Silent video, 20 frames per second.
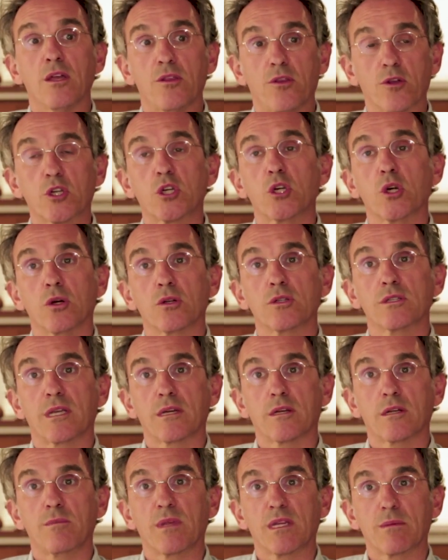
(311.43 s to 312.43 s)
the current
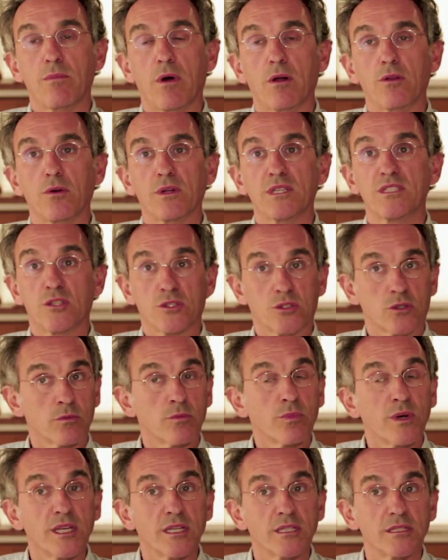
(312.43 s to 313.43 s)
economic model is not
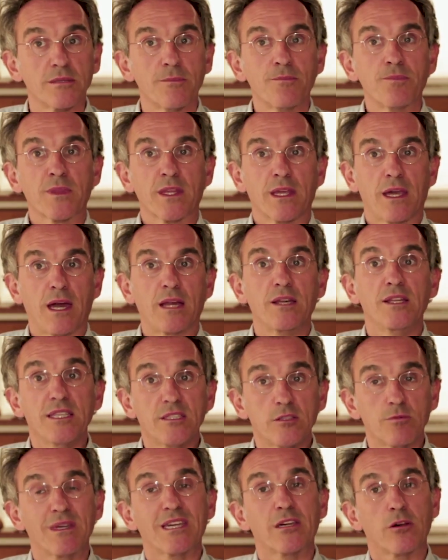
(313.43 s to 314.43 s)
complete and needs
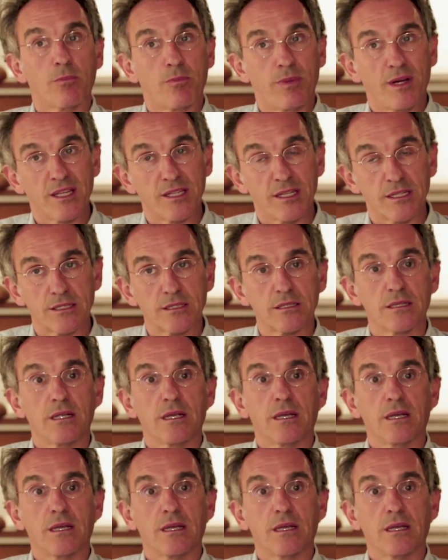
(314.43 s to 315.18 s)
to be completed.